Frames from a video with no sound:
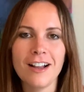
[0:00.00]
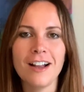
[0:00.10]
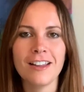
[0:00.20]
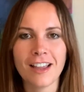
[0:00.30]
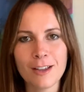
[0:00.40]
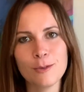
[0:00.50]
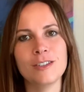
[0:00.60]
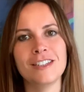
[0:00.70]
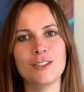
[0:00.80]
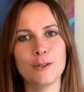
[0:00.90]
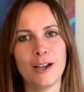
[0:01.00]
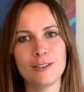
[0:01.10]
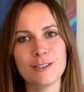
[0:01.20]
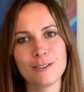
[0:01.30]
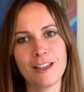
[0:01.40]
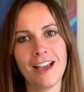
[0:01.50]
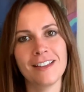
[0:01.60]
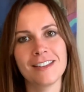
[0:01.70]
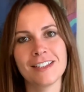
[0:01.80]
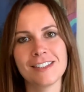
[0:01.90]
and I will teach you how to do that
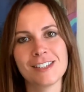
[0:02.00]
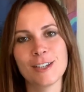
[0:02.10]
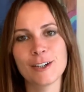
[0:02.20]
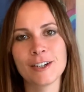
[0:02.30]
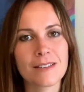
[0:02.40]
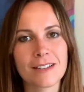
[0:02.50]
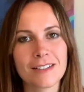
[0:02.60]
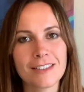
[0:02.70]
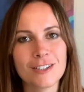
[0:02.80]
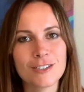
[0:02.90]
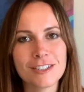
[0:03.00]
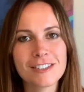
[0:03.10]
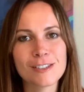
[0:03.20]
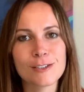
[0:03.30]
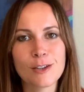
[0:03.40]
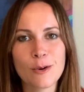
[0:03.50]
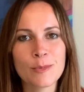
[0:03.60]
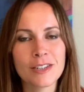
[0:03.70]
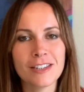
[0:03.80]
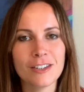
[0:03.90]
this year. There's just so
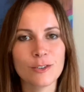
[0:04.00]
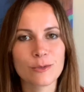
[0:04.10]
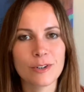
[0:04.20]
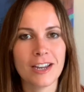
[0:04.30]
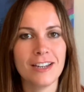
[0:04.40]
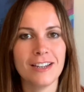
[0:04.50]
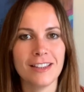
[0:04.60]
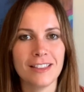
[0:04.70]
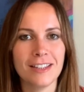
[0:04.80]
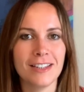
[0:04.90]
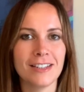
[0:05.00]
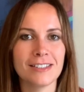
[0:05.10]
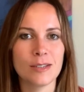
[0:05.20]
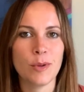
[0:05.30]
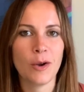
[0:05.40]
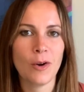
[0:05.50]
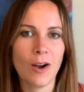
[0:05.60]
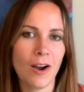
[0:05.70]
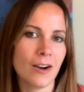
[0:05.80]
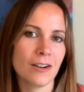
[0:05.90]
many great things about
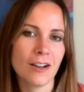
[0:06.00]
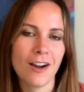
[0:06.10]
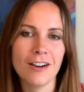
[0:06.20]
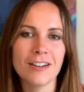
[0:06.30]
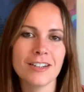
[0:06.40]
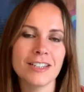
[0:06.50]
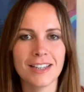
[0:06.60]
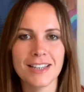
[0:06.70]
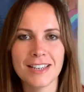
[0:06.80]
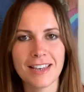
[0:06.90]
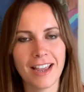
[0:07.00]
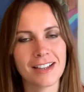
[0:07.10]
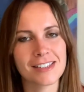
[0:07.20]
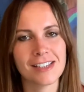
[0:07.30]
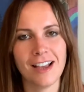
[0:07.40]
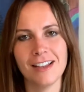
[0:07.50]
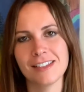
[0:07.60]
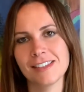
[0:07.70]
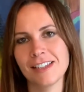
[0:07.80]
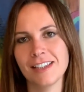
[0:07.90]
art. Art, it connects
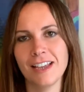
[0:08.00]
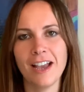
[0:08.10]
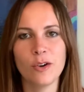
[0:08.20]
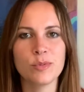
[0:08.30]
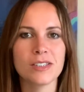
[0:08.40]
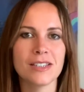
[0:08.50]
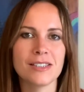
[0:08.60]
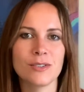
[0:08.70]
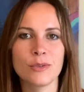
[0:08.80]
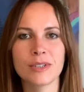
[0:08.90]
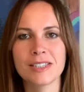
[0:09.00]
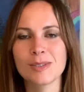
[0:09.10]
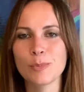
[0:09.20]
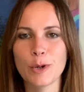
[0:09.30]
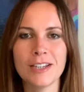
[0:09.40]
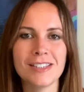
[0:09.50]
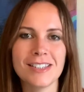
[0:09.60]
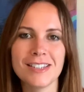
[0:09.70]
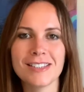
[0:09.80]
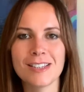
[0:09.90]
us. It helps us to express
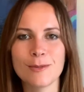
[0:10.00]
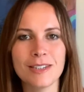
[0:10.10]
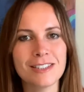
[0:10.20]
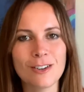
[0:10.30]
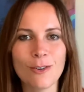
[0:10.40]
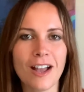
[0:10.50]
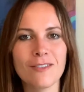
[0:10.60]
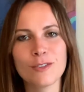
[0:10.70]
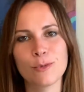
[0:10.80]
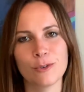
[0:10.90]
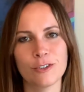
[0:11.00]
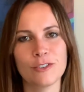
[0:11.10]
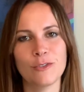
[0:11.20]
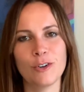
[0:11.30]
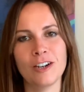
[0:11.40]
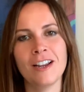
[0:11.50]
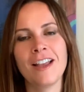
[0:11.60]
things that we don't have the words for.